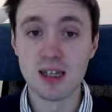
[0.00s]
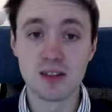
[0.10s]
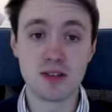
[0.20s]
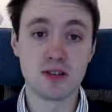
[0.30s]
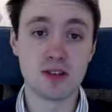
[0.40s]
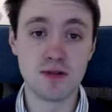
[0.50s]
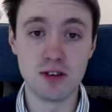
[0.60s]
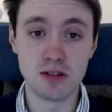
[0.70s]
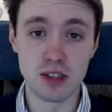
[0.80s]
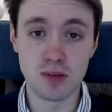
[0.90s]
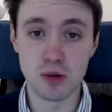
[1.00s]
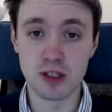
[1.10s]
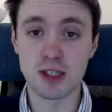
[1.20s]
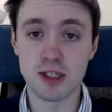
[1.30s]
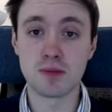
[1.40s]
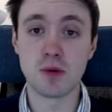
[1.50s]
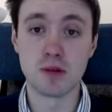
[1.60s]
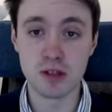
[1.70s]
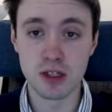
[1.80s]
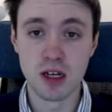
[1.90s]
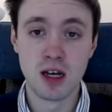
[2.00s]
So the sons of Lusus, the Portuguese explorers,